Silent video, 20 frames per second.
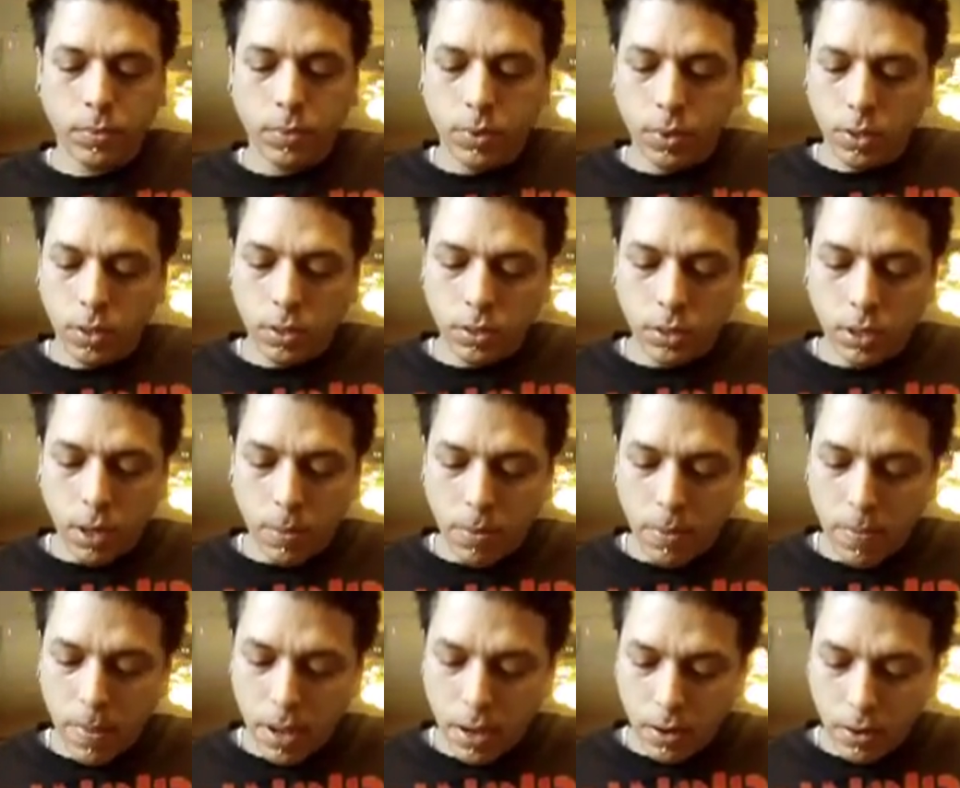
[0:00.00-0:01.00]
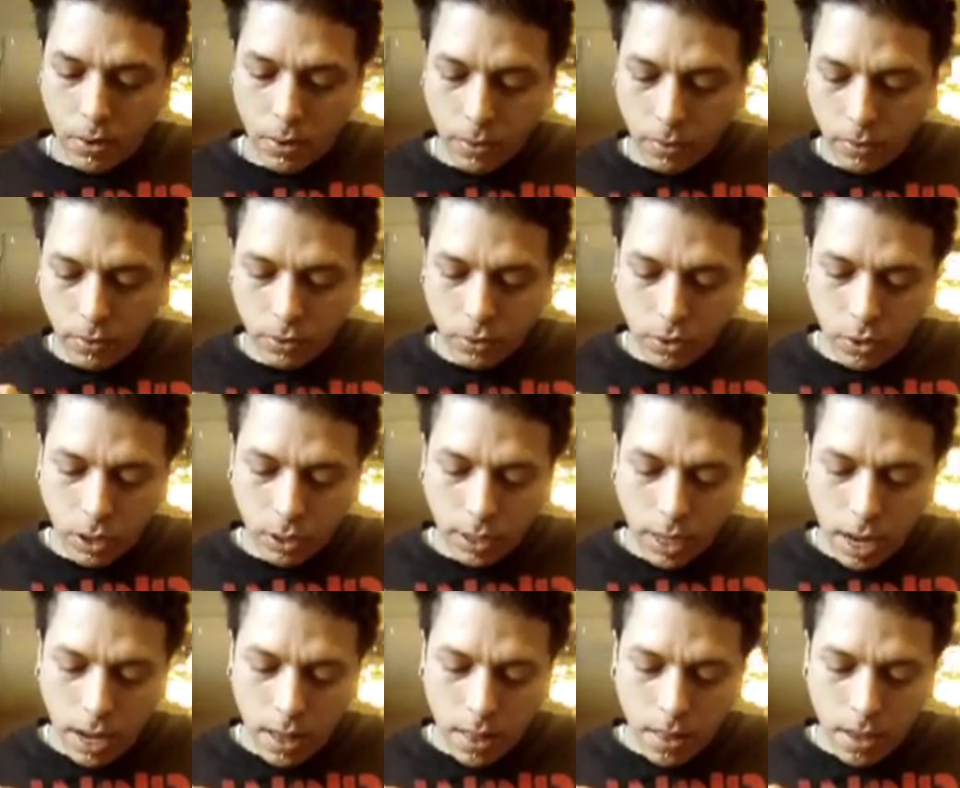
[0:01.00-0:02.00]
a little supplement, or toss
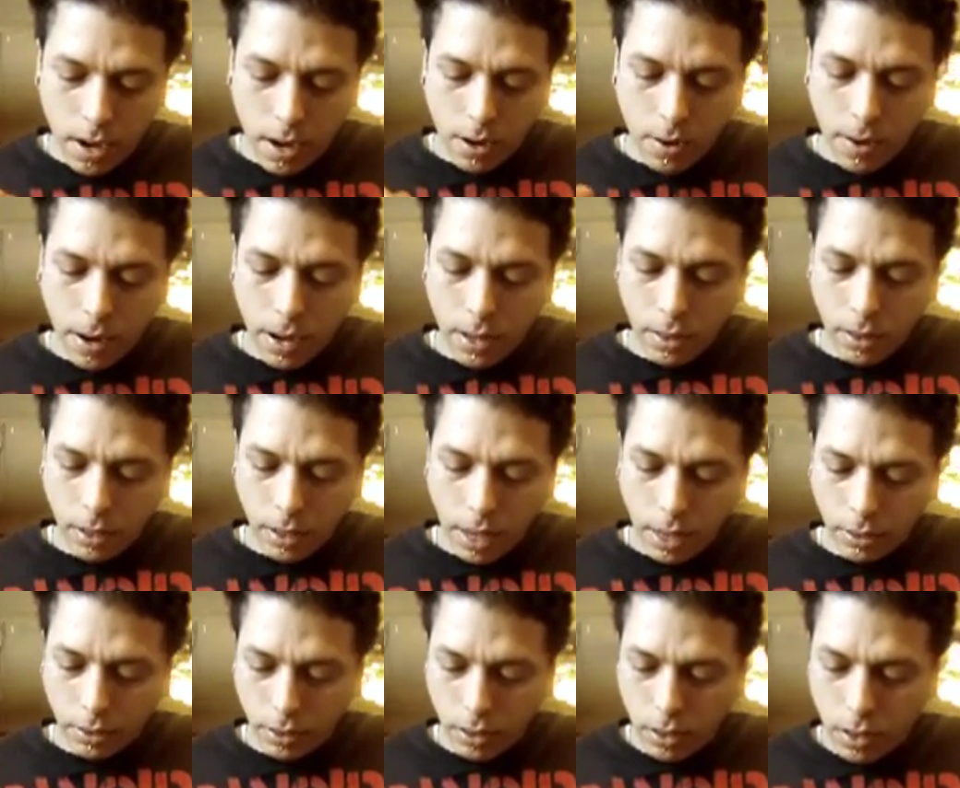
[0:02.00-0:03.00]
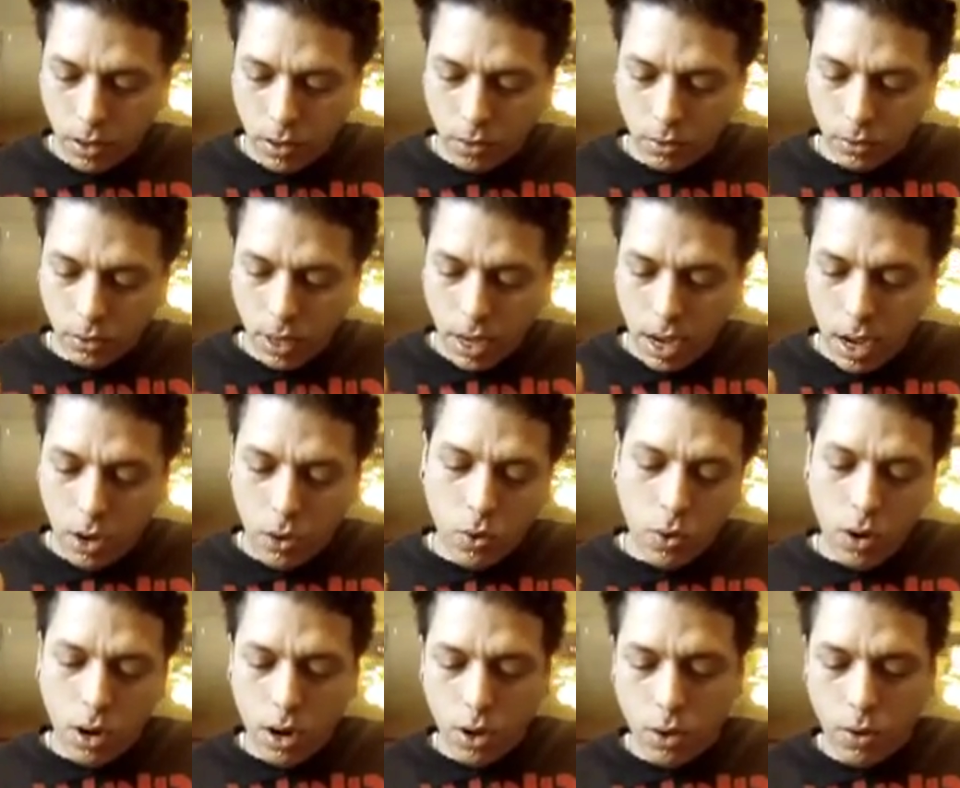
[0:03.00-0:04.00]
that in there, right? The gates are closed. Hey, who
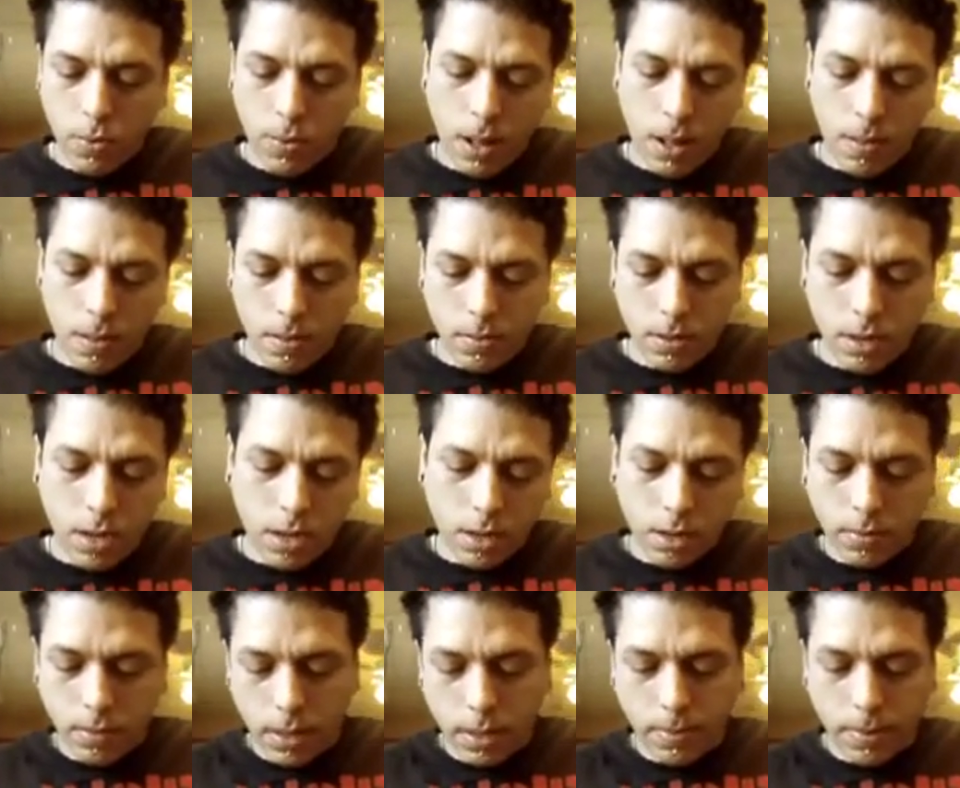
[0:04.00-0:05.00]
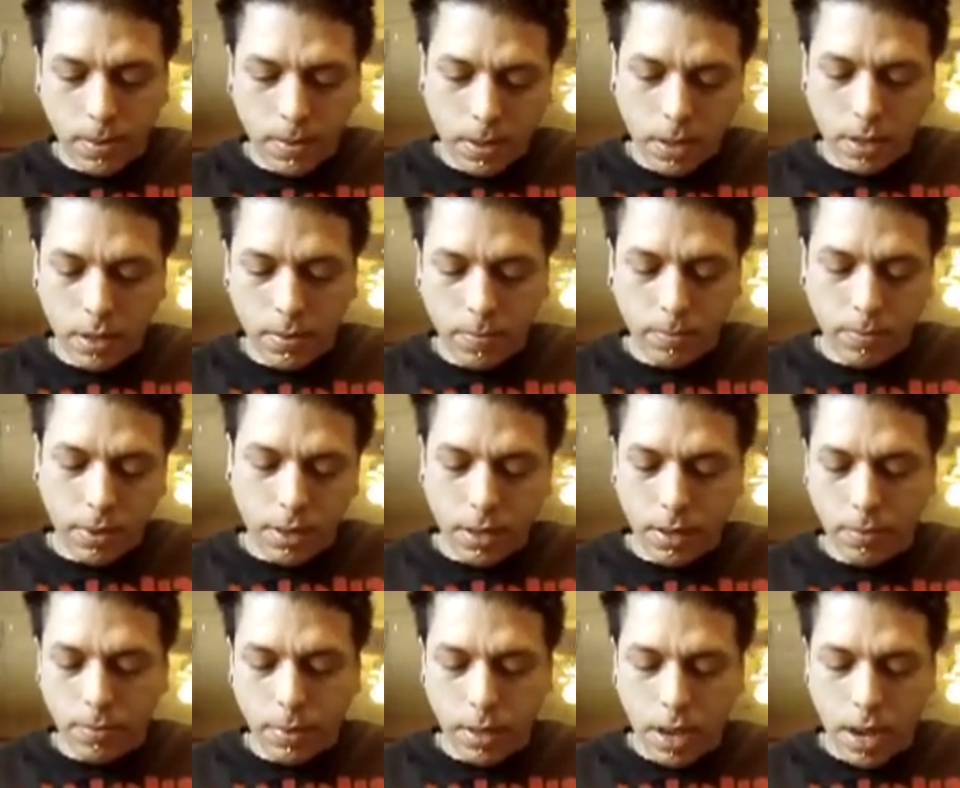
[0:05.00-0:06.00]
are you? Blah, blah, blah, blah, blah, blah.
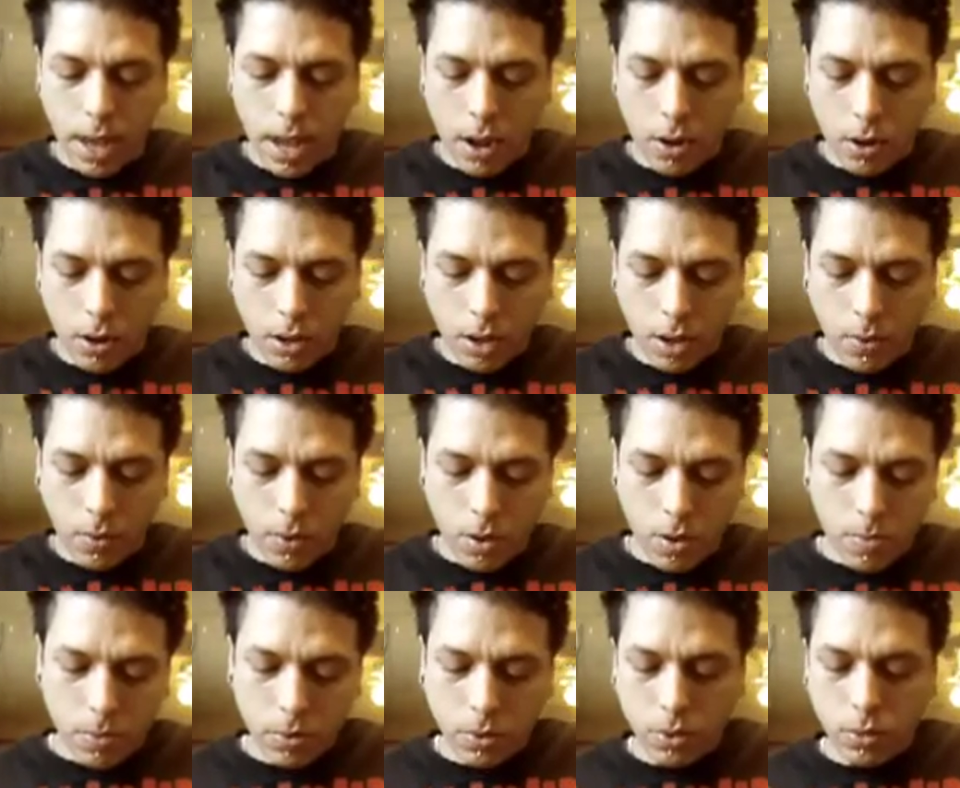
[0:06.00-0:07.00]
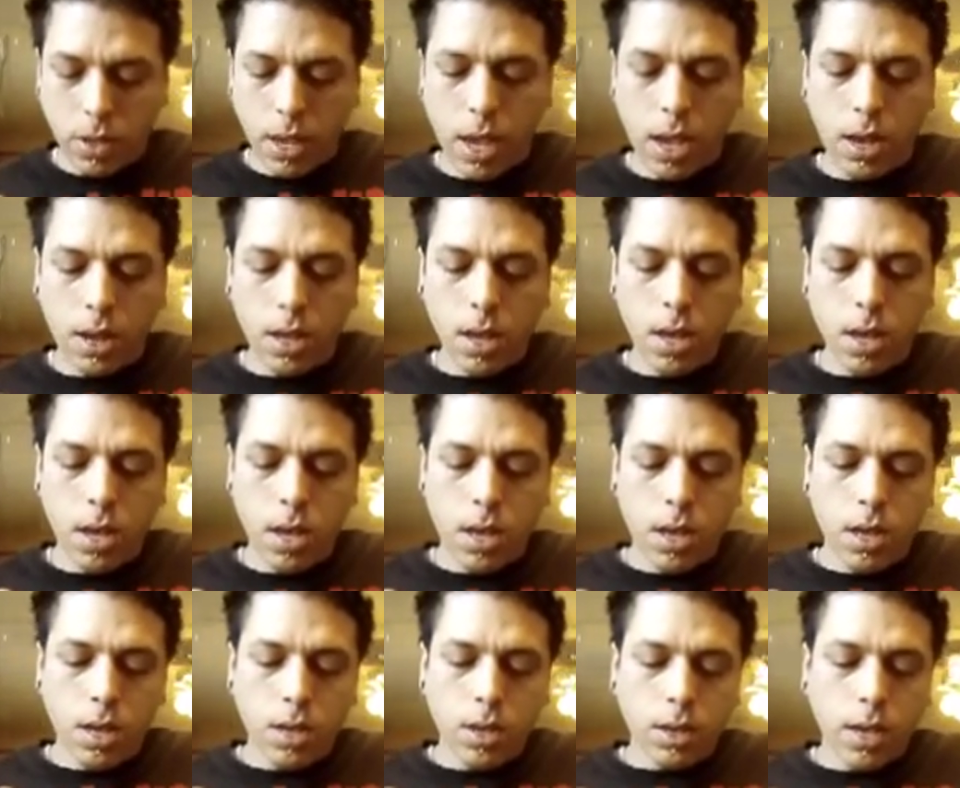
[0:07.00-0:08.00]
Play it out. Okay, we'll open the gate.
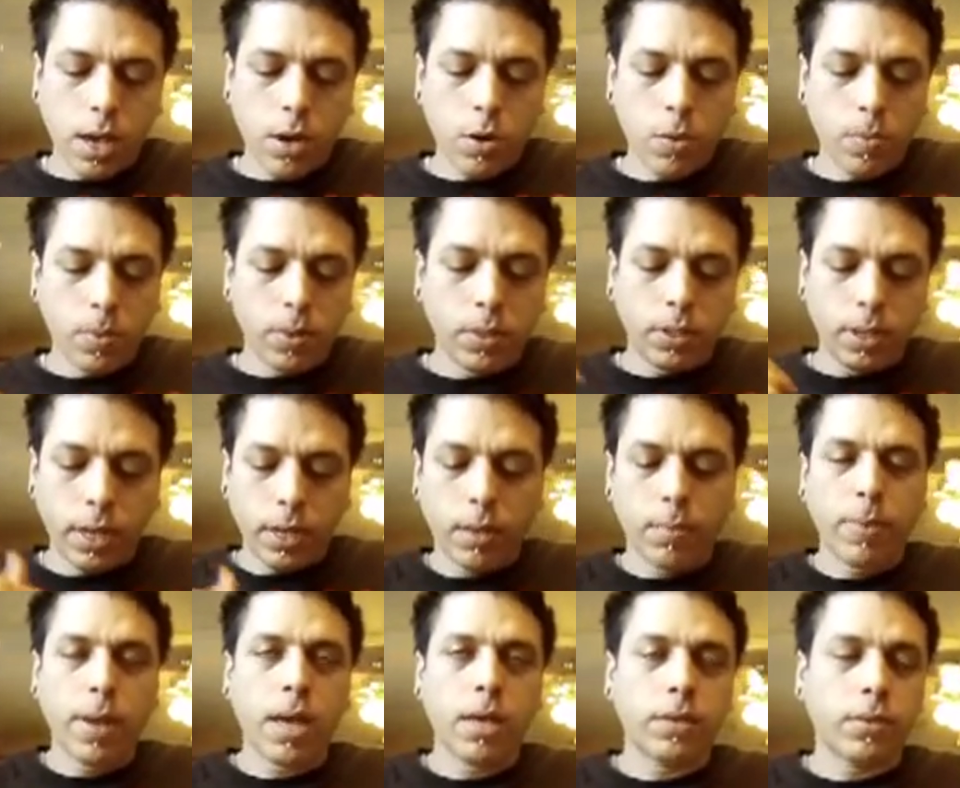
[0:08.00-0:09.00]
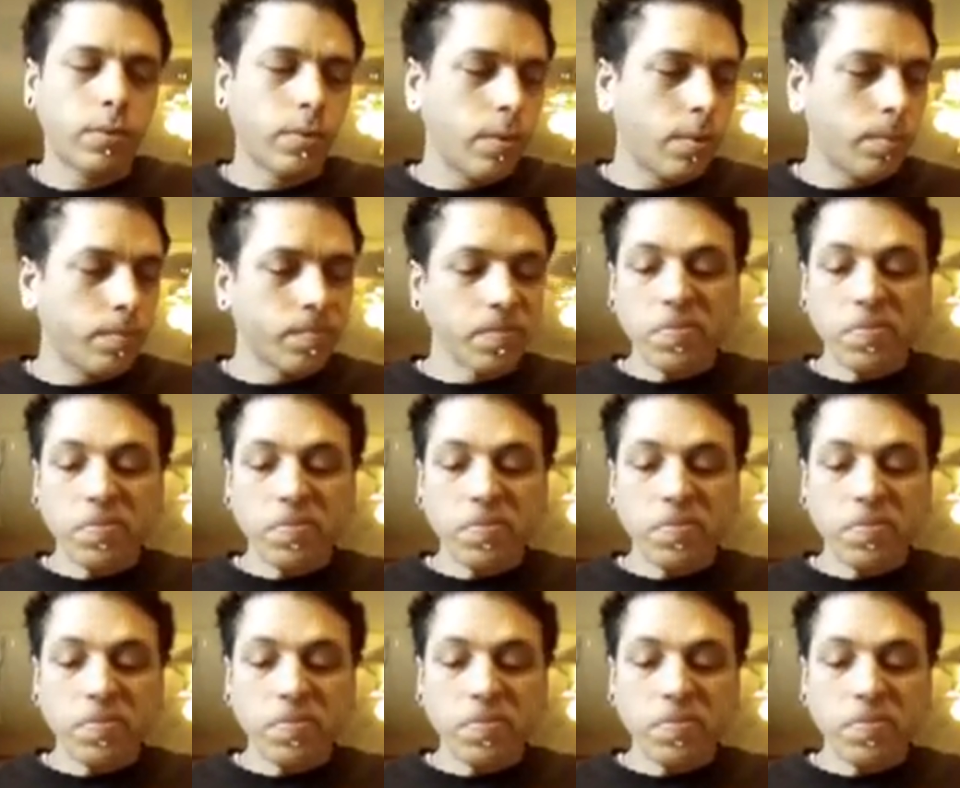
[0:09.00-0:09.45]
Gate opens, they can pass through.